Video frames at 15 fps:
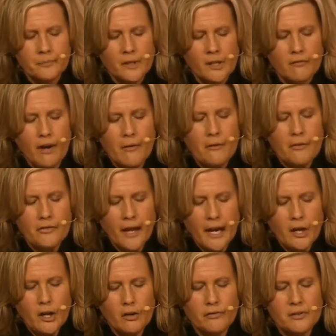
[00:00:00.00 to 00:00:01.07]
Father,
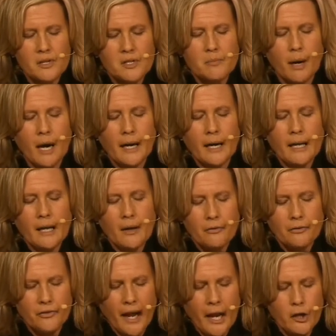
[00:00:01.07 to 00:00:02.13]
thank you for this body.
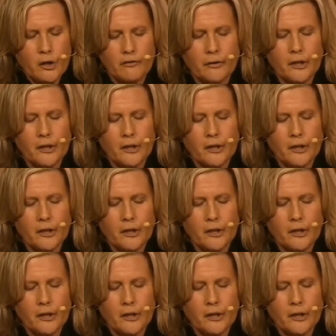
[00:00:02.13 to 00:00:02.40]
Thank you for